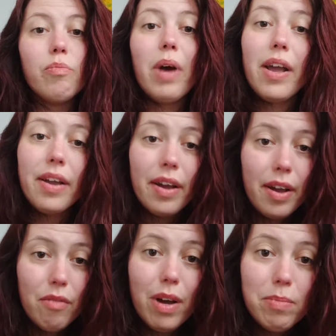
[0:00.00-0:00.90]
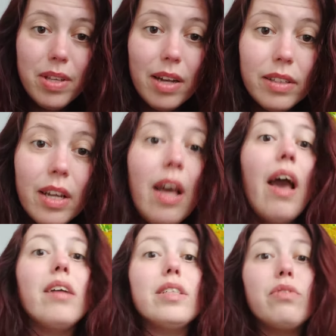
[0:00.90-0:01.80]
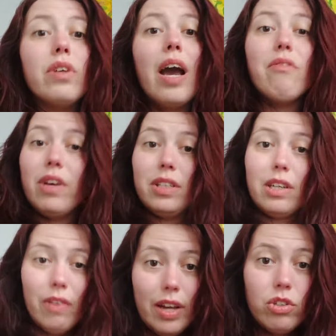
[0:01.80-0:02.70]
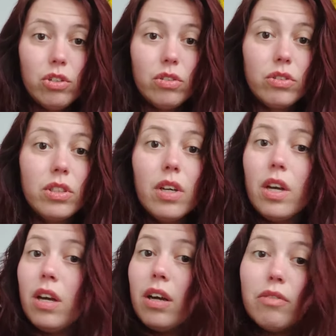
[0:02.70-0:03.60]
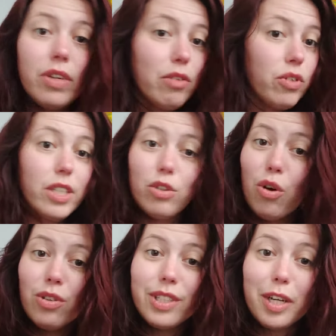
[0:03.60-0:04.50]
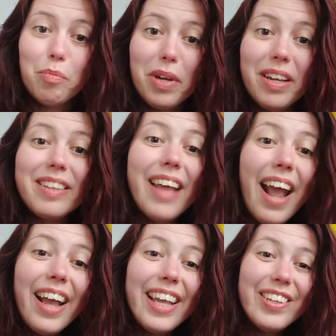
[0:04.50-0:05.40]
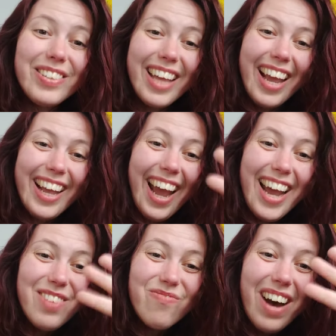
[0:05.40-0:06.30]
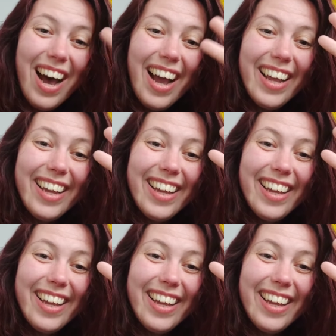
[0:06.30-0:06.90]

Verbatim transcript: on my uh, website. And if you have any questions, uh, feel free to contact me. Thank you. Take care. Bye.